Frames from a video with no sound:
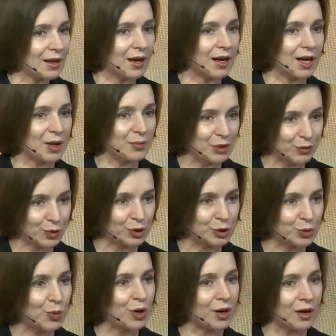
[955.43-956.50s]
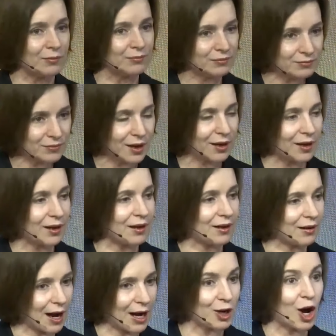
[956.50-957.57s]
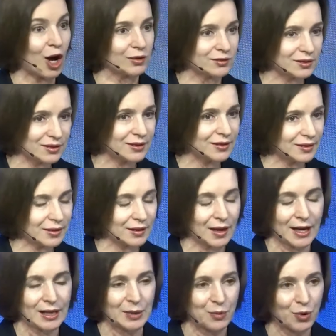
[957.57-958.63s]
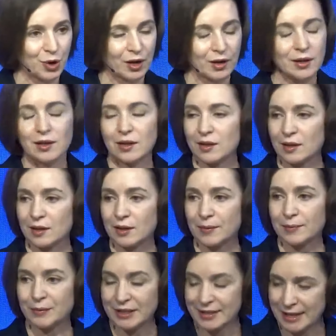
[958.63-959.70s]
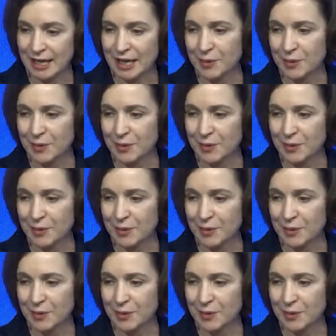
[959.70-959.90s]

before the war are not anymore the same.